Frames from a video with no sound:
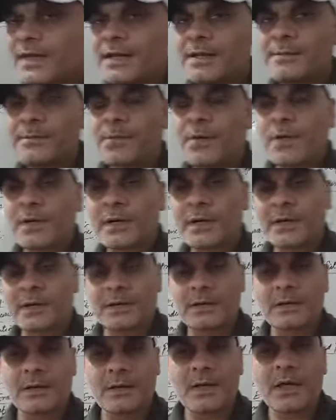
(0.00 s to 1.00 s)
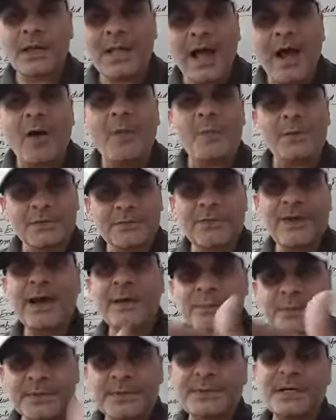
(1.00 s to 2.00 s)
very important. How much
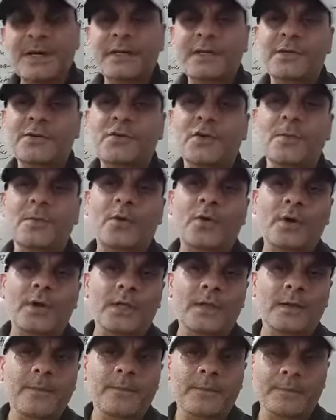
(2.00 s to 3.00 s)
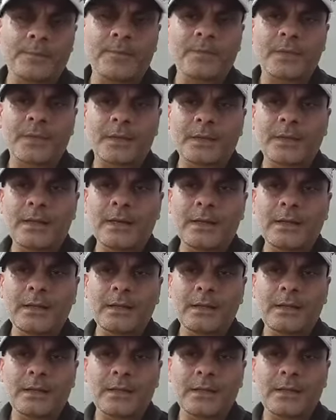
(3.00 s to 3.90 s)
fat present in your body, right?